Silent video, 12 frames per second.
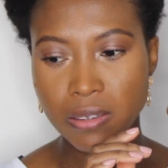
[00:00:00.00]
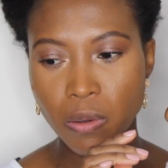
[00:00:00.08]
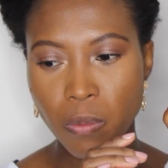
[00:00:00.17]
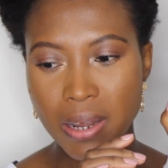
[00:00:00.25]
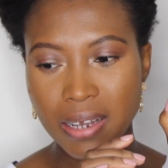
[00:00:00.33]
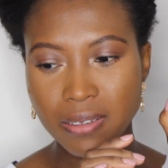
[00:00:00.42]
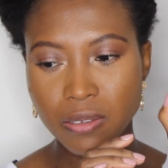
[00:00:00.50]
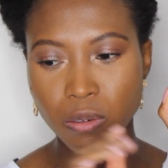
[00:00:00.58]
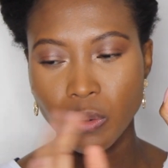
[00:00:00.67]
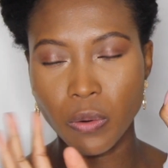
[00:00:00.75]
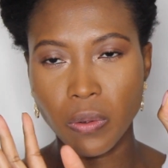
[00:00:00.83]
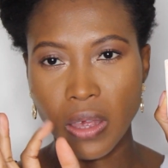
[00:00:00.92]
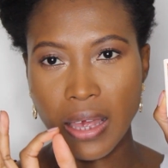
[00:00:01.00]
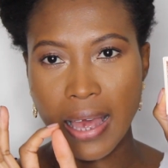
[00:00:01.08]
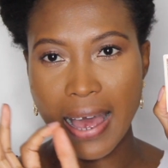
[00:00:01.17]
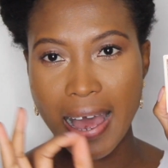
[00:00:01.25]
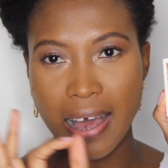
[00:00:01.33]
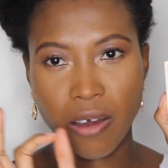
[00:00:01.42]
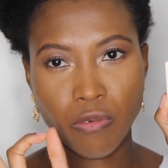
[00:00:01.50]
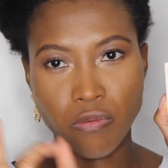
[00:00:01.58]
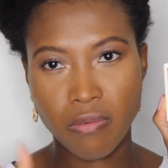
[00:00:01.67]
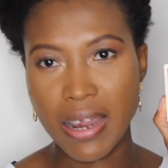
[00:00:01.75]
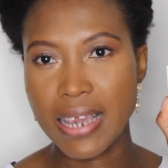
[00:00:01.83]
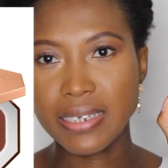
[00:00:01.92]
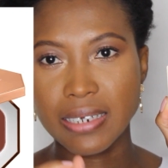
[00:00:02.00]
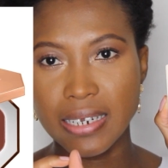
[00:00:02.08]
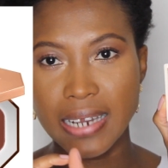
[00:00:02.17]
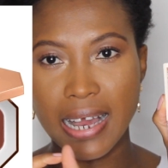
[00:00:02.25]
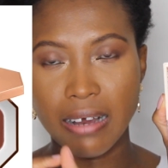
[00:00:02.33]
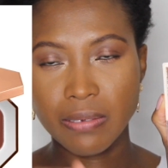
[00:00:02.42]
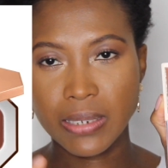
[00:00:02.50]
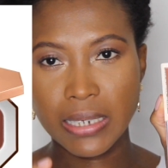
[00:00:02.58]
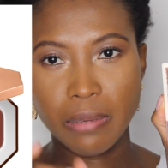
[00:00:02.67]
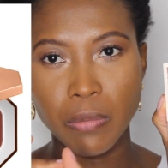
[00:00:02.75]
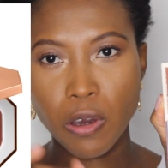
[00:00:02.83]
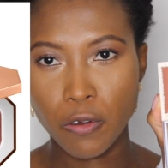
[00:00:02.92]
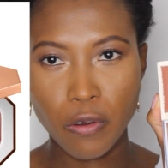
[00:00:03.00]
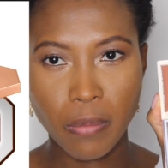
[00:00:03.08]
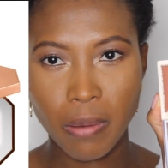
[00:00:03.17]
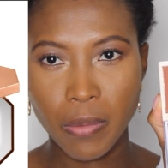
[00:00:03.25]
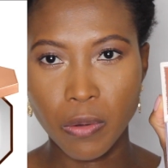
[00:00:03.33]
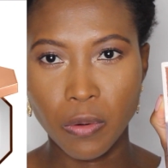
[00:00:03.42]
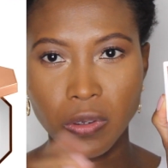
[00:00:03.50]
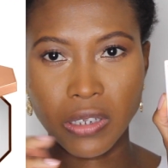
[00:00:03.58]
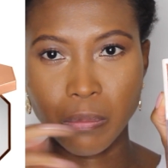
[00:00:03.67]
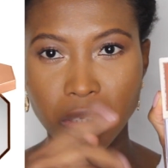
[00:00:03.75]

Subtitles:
So when I saw how red and how deep Coco Mami was,